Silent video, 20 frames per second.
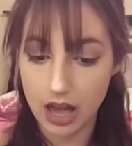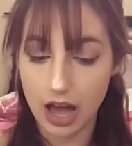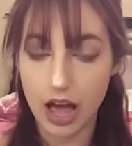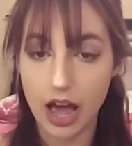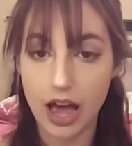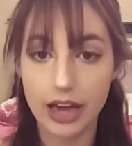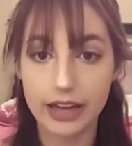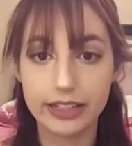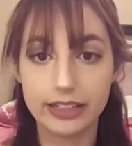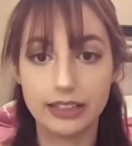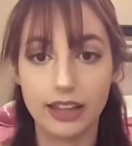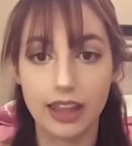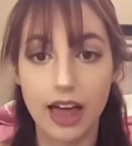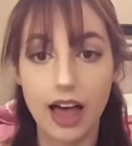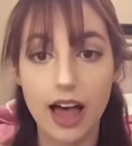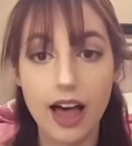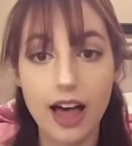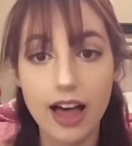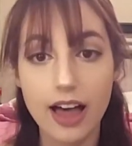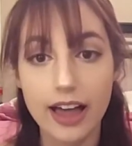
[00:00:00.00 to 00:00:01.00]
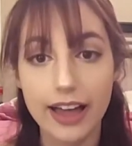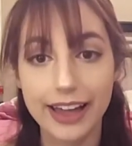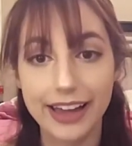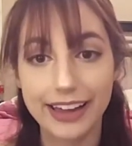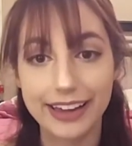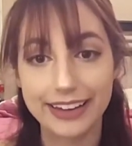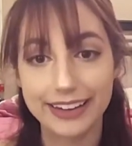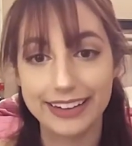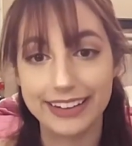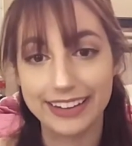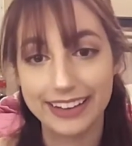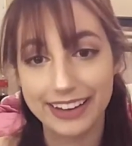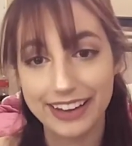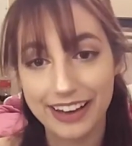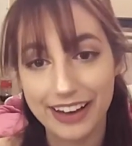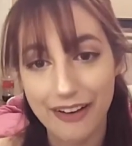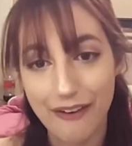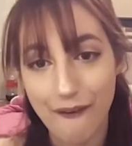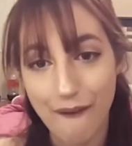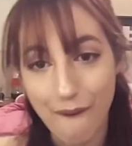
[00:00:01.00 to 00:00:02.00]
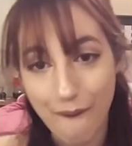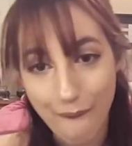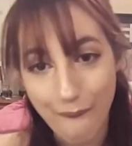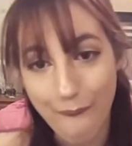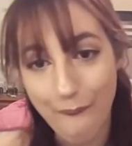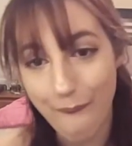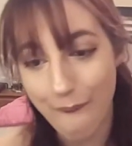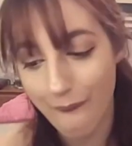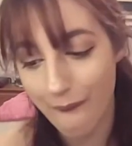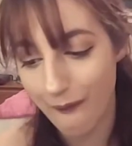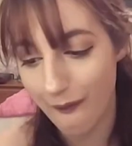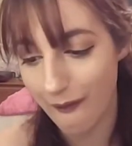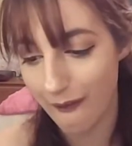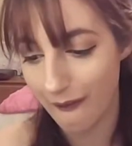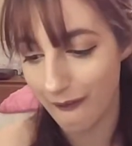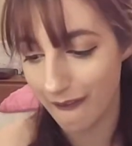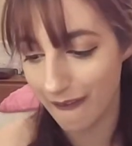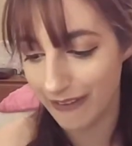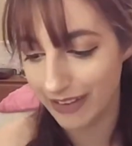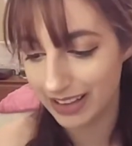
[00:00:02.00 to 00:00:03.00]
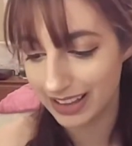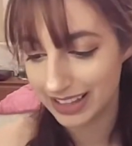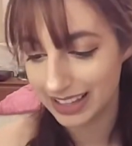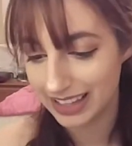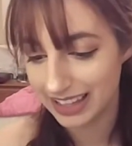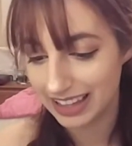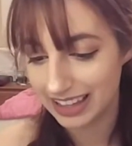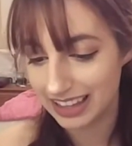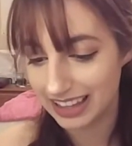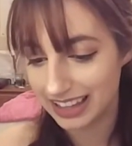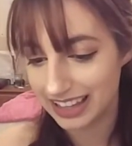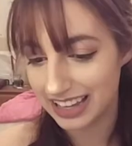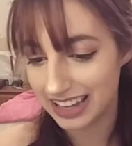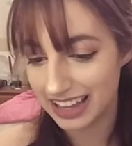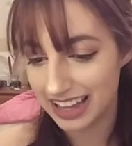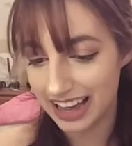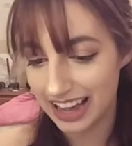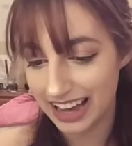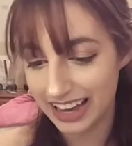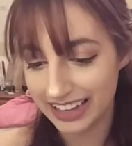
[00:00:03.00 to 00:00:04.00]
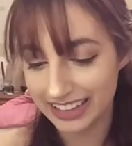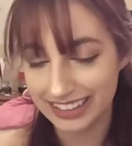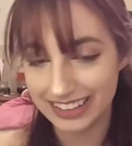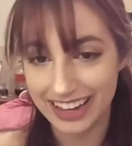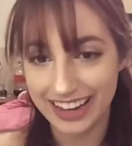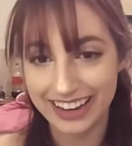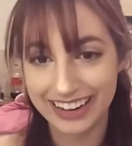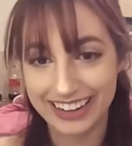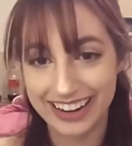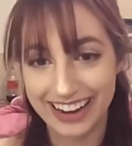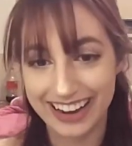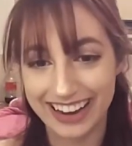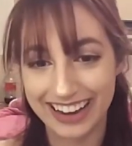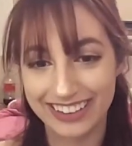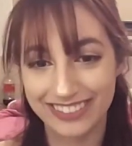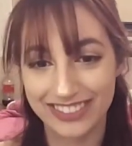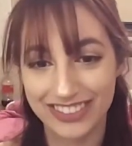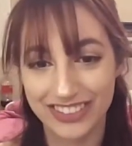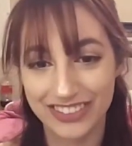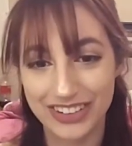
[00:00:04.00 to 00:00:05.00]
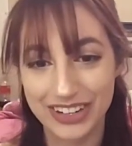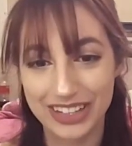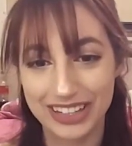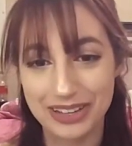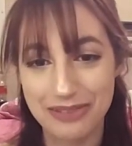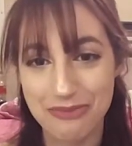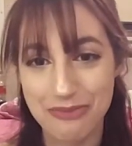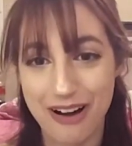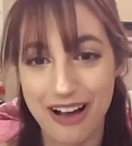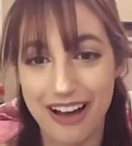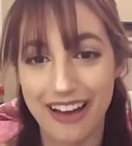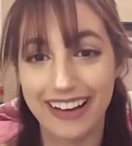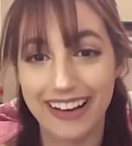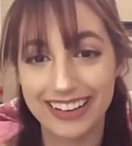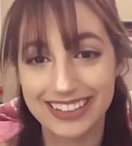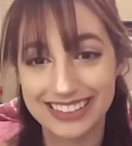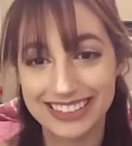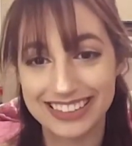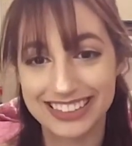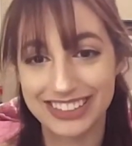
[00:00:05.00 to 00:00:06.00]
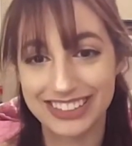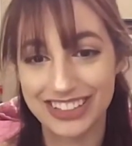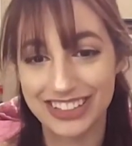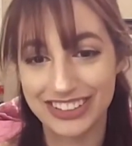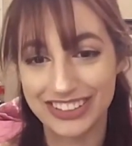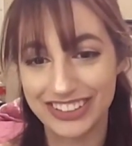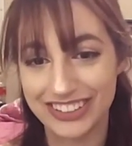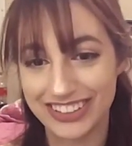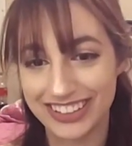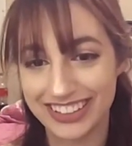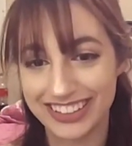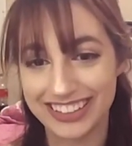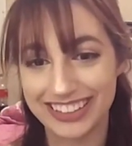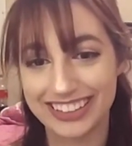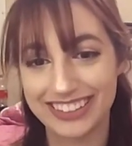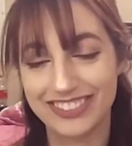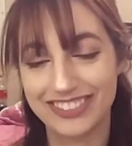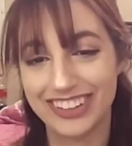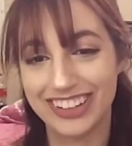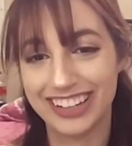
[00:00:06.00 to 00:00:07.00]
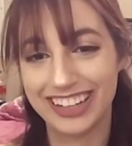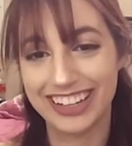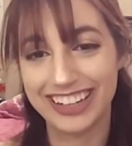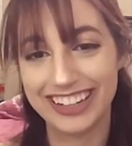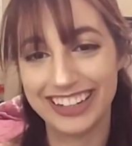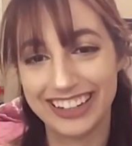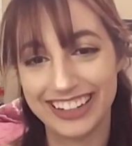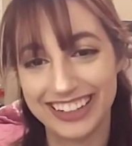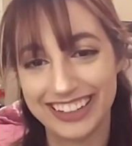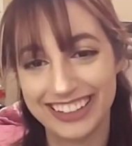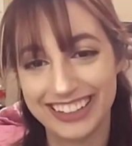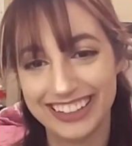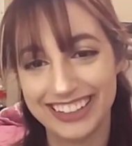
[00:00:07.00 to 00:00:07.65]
I lied. Oh, I lied. I have three lip products to show you other than the Milani.